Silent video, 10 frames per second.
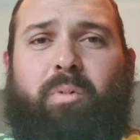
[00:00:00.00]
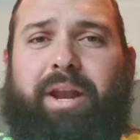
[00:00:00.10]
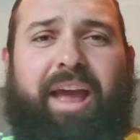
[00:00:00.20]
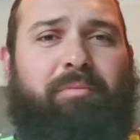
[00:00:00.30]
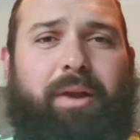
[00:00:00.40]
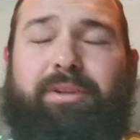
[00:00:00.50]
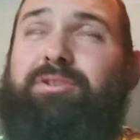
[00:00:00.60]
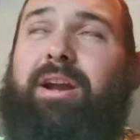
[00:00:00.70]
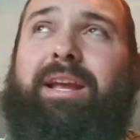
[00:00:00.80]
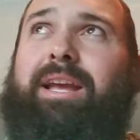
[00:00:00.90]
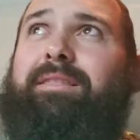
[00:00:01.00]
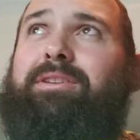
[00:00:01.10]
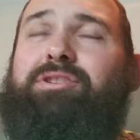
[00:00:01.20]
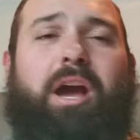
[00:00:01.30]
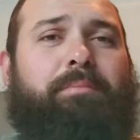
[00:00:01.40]
When everybody's trying to
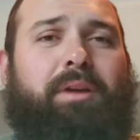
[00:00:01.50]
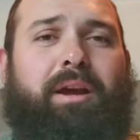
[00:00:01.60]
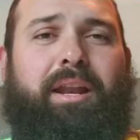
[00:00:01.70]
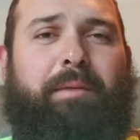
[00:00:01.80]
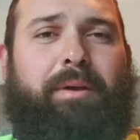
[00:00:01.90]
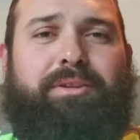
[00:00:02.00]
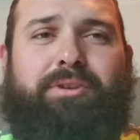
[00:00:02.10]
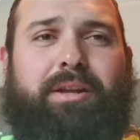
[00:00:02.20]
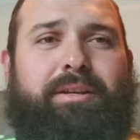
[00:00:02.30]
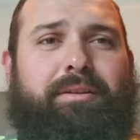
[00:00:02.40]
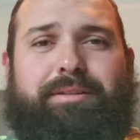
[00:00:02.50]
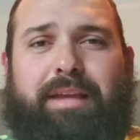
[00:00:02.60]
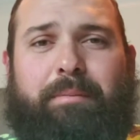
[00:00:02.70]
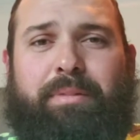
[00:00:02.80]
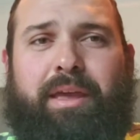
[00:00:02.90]
get the job done, everybody's trying to do the
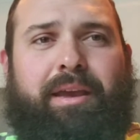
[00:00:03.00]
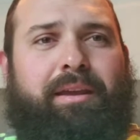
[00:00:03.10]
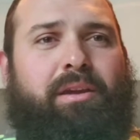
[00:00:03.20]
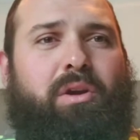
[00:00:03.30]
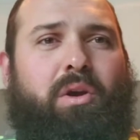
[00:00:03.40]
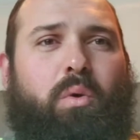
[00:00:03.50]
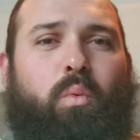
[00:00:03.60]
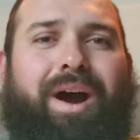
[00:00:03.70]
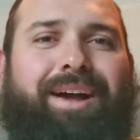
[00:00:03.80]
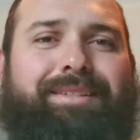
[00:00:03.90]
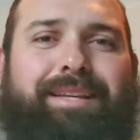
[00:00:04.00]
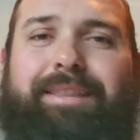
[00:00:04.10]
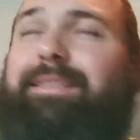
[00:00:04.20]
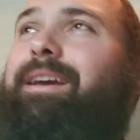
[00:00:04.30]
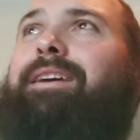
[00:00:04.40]
same thing, why
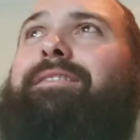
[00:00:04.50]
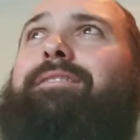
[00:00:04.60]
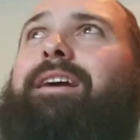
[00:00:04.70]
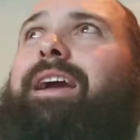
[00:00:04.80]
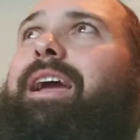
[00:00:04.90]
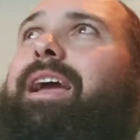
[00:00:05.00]
sit there